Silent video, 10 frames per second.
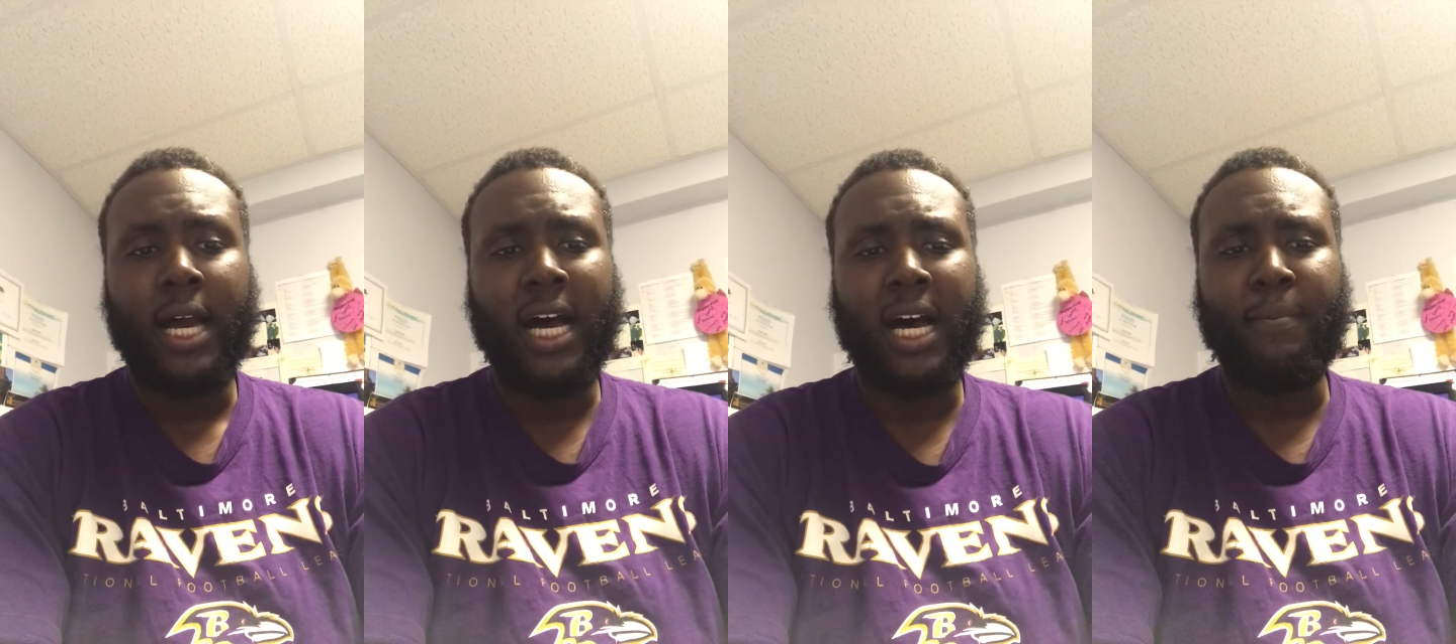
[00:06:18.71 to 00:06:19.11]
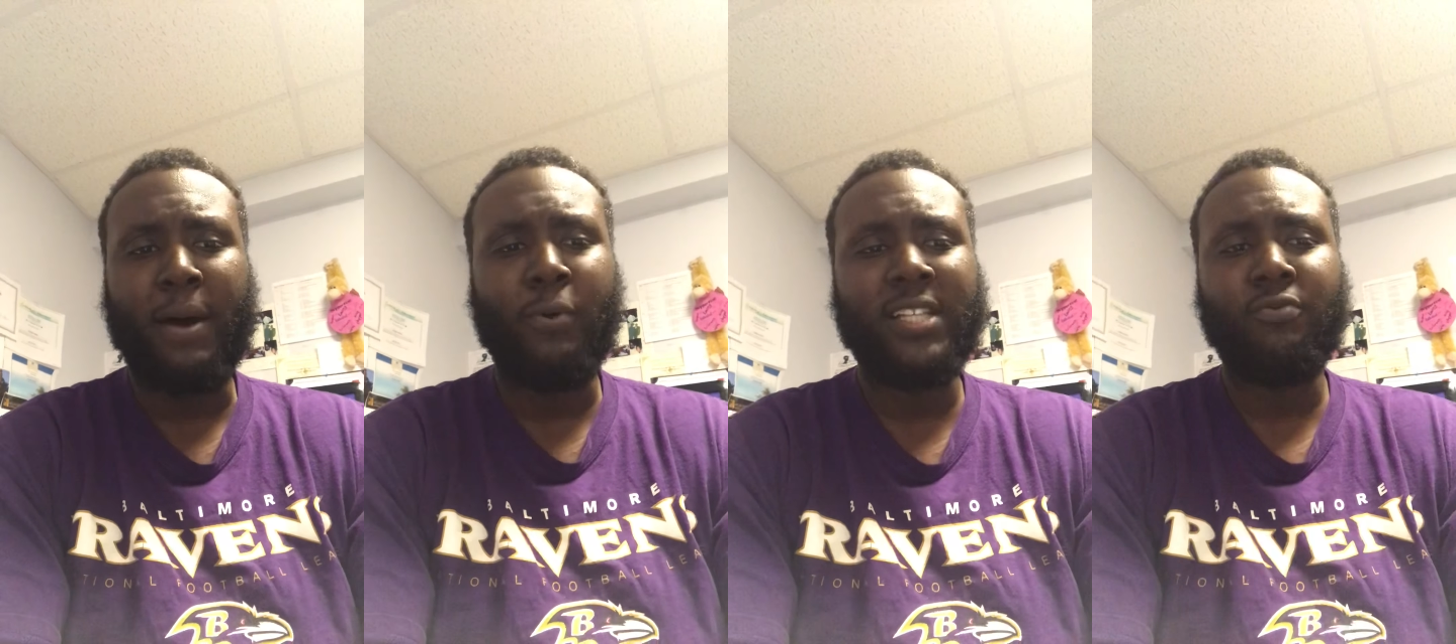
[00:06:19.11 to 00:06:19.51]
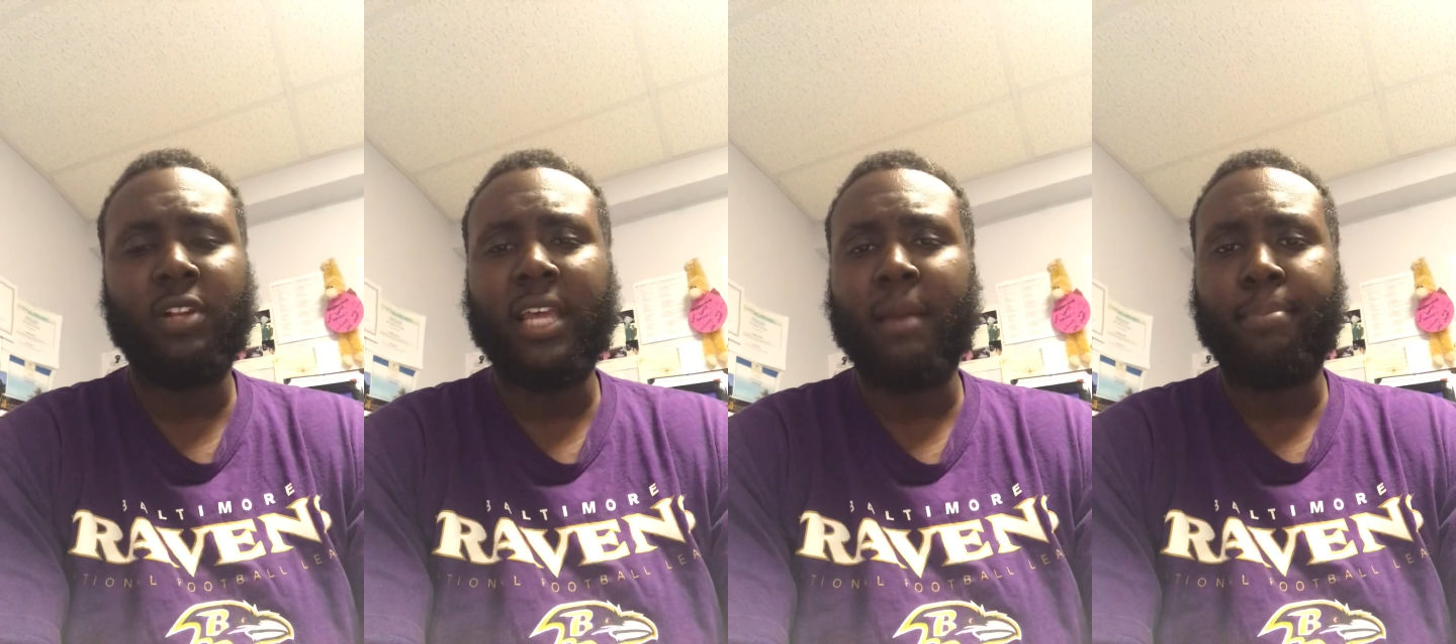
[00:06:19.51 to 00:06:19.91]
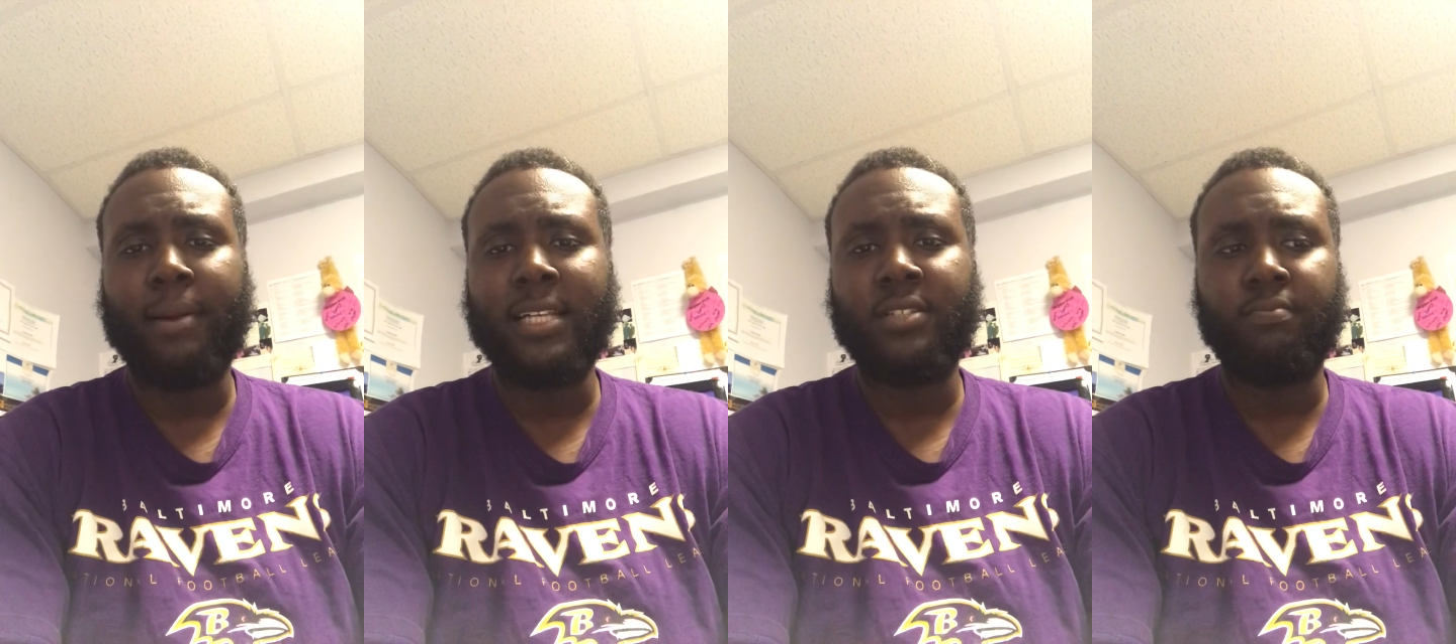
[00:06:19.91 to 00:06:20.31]
I wasn't really
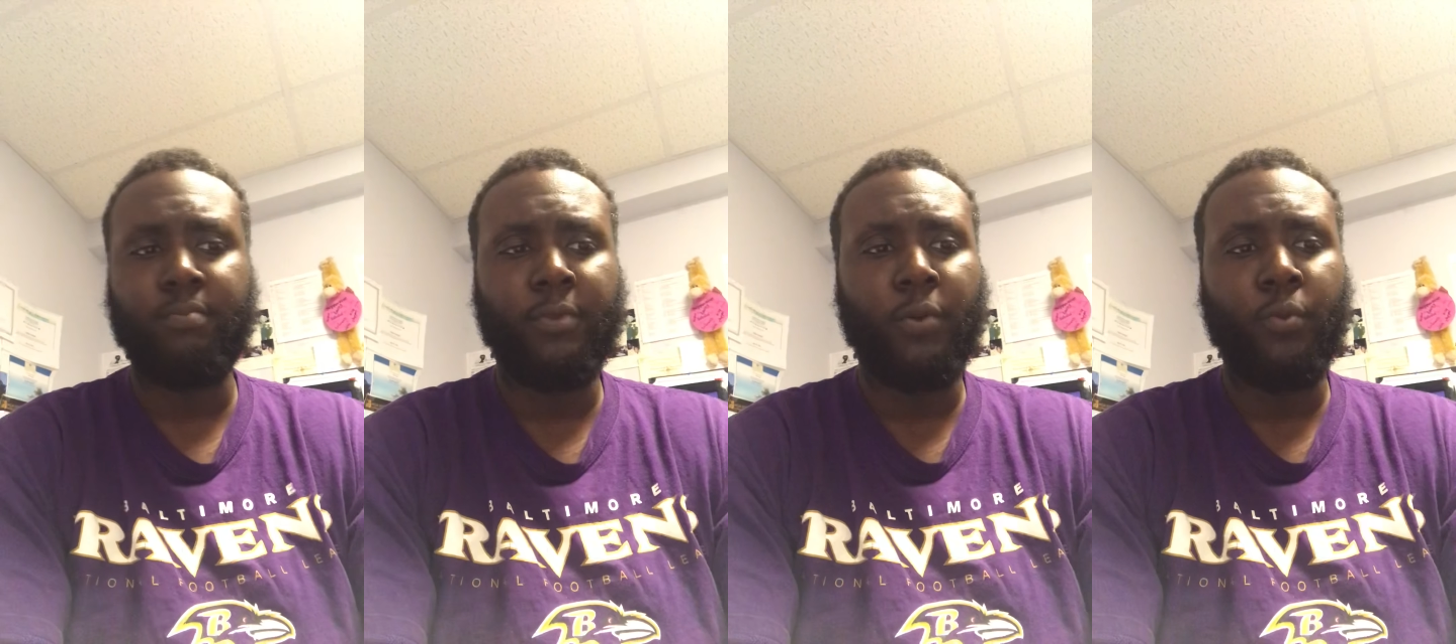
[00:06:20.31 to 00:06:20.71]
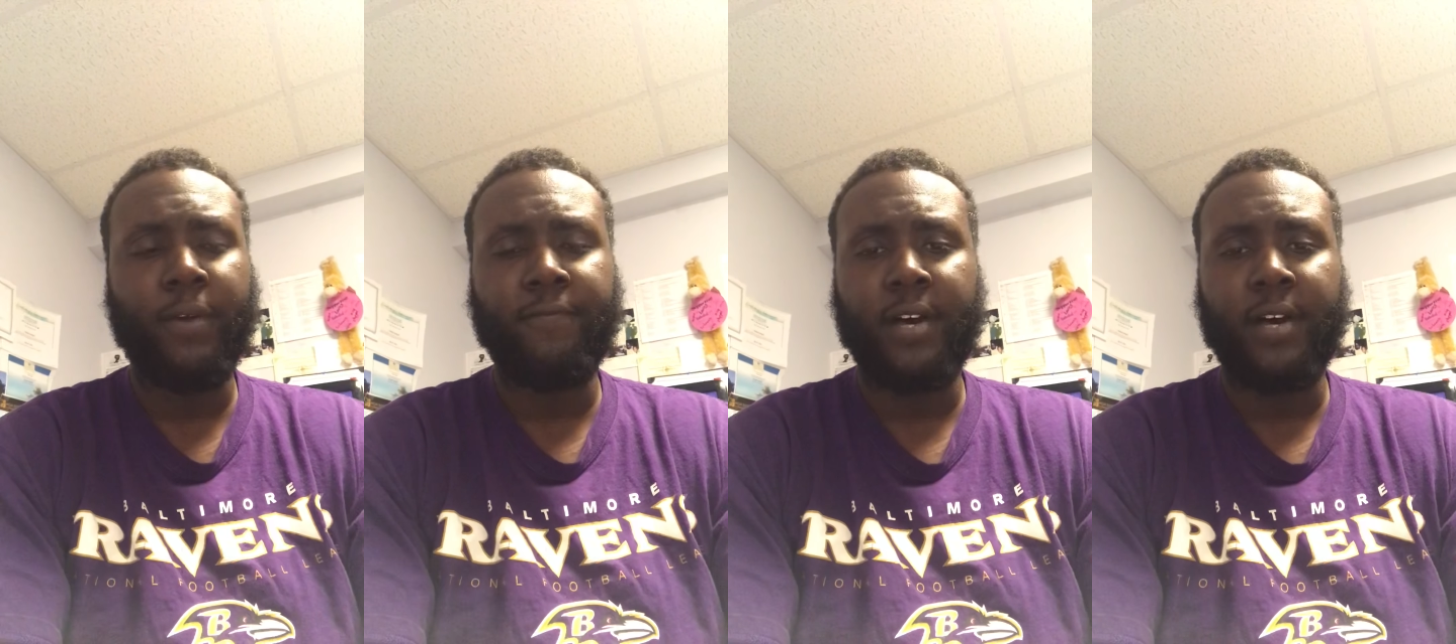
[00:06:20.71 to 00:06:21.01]
impressed with